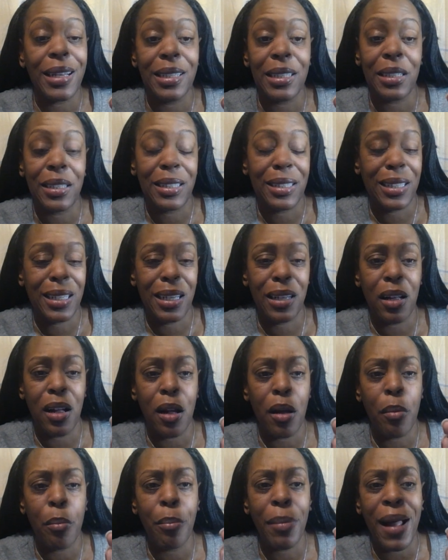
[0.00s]
um,
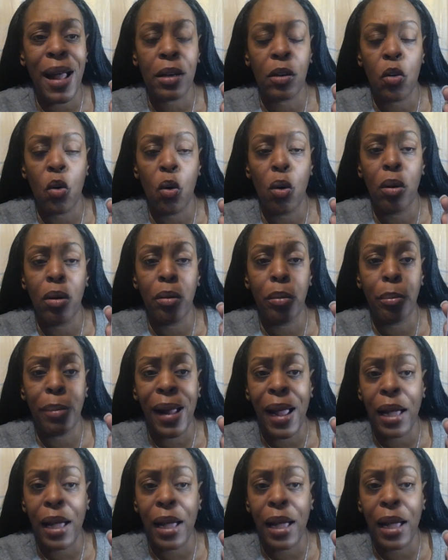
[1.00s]
bottle bottle